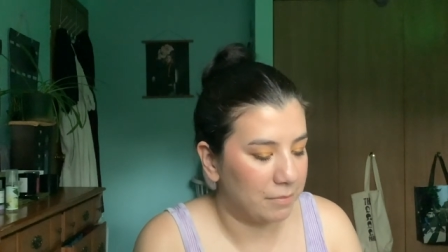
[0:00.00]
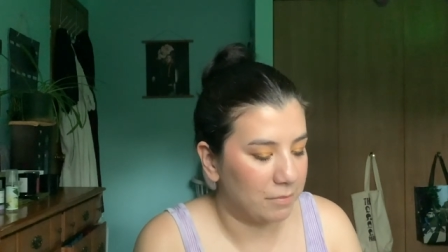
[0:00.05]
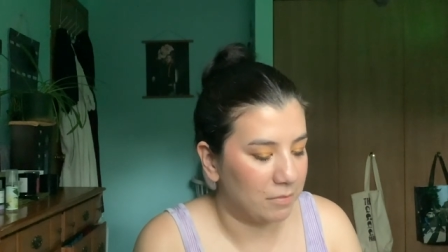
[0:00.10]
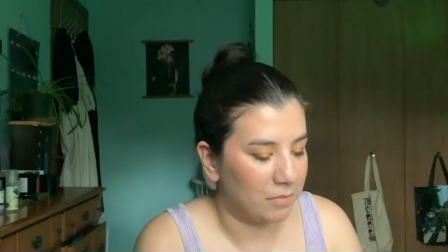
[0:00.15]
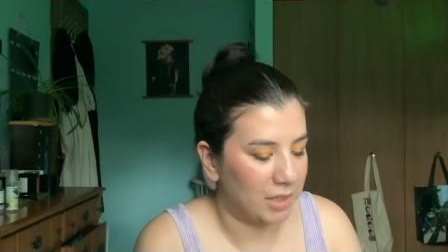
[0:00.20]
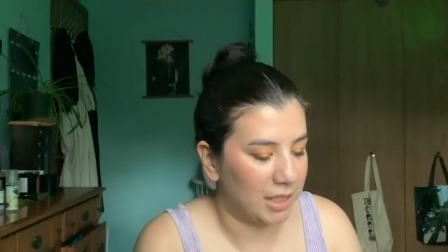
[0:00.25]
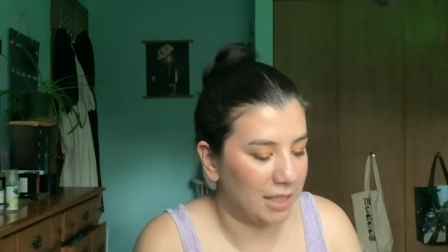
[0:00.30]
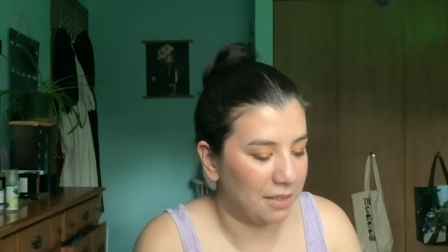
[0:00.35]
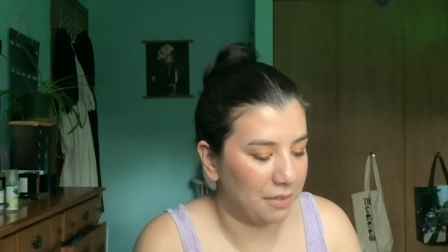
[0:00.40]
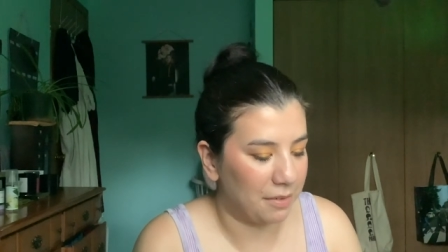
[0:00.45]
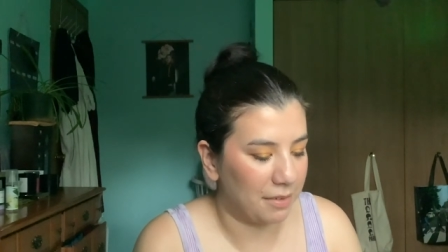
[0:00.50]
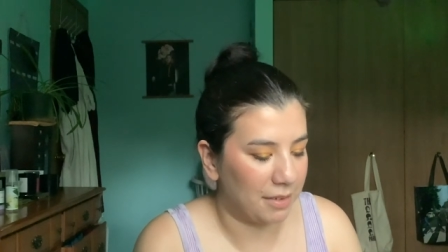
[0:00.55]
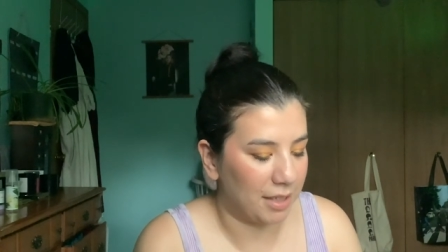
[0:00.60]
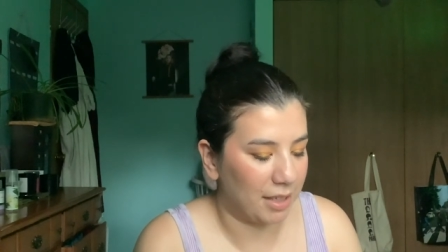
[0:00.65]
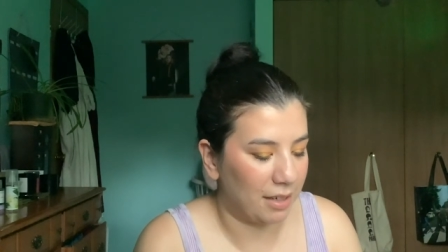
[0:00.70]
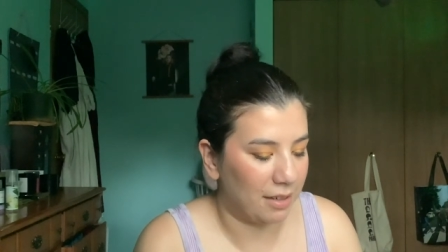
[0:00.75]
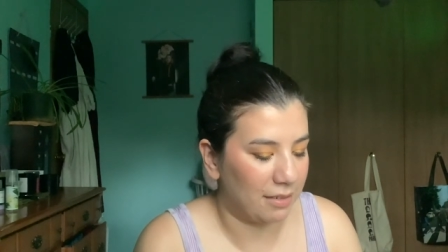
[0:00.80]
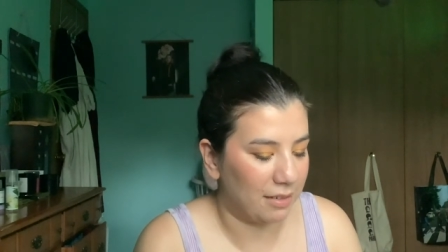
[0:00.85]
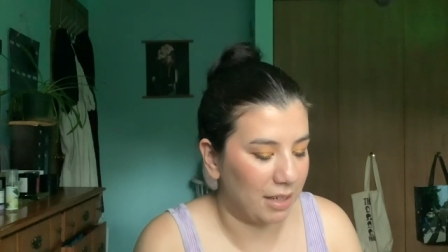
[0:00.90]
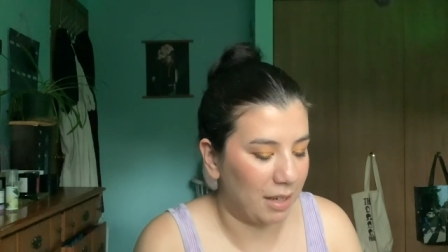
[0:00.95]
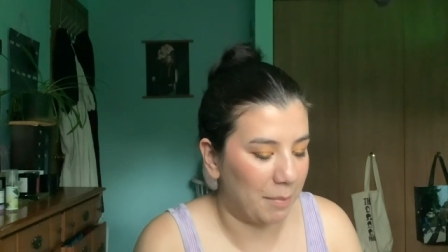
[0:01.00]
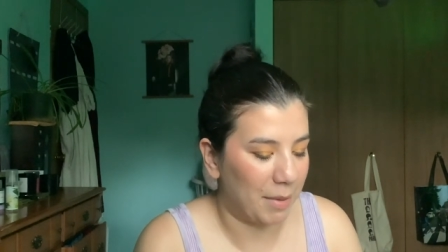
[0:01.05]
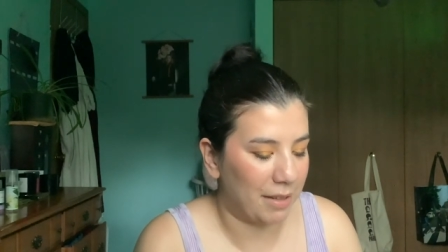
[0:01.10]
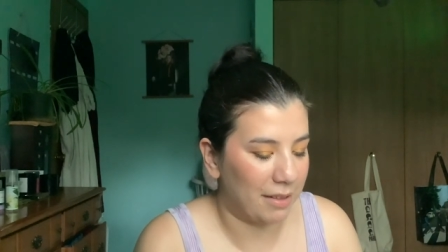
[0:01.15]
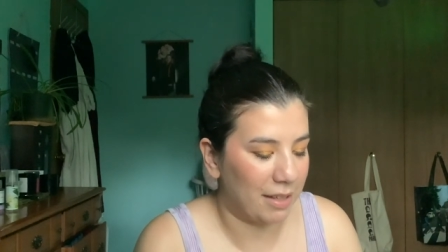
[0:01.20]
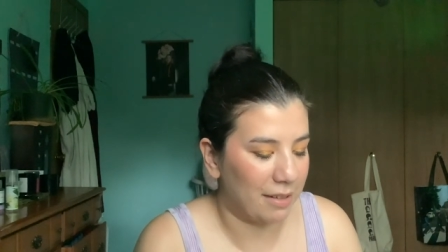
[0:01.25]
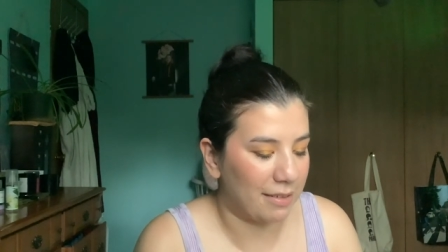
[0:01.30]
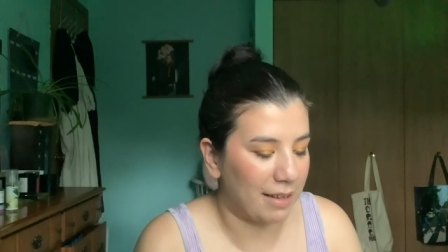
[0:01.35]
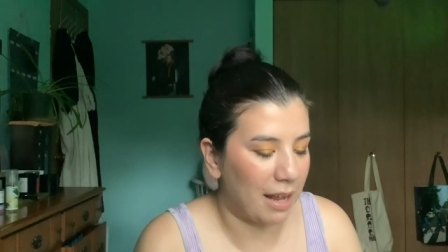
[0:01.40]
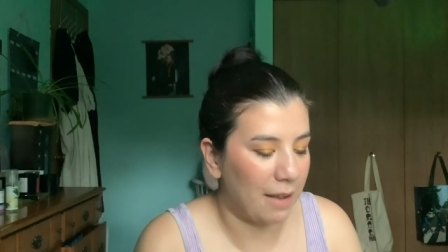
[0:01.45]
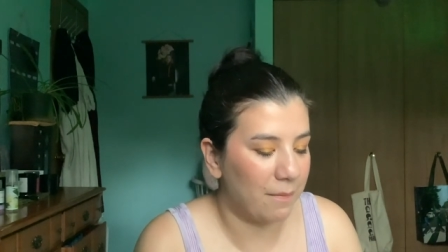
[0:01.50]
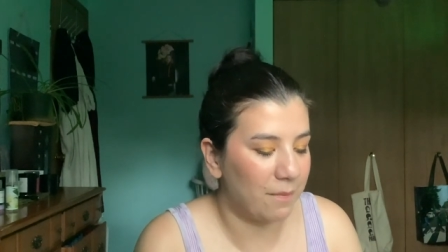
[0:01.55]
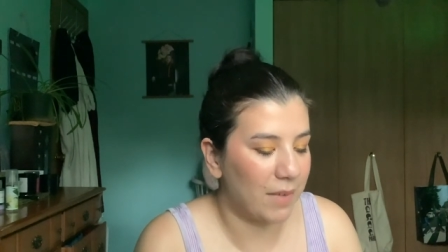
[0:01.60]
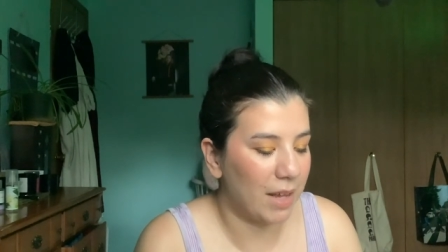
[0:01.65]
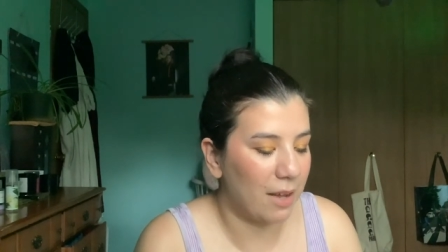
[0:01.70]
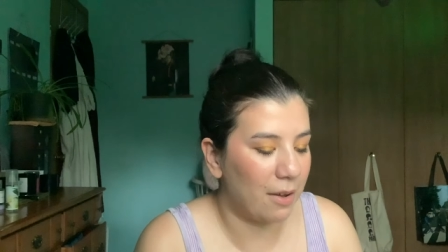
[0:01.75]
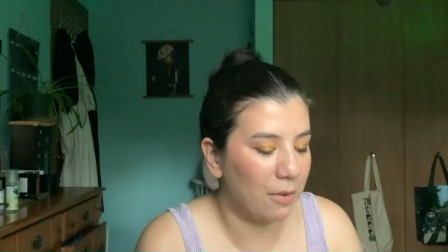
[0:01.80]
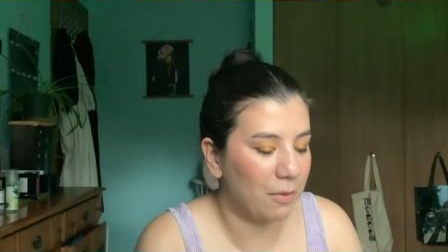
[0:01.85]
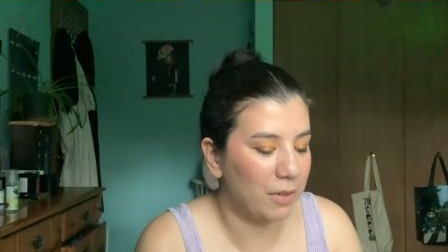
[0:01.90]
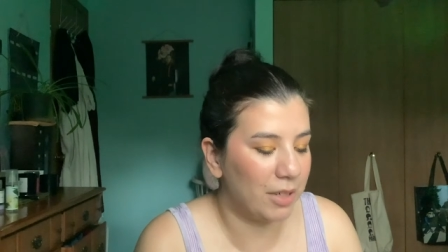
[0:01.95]
what else was I gonna say about this? I
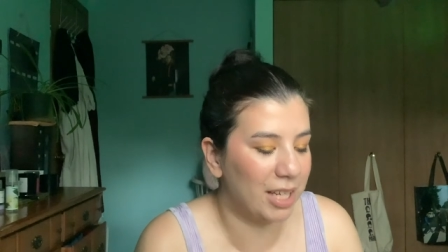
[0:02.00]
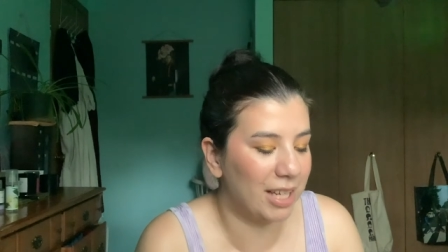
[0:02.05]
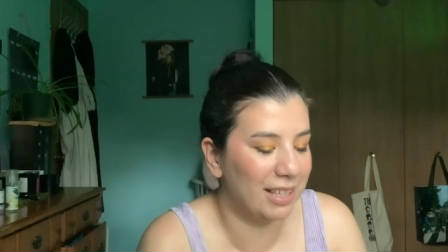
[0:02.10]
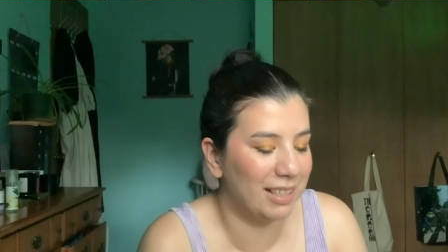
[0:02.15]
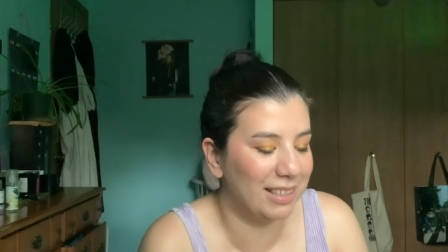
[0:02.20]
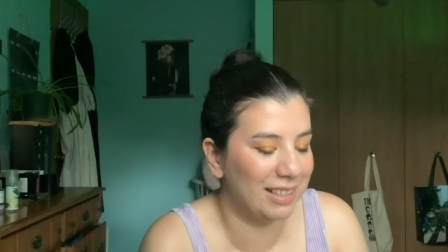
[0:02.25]
found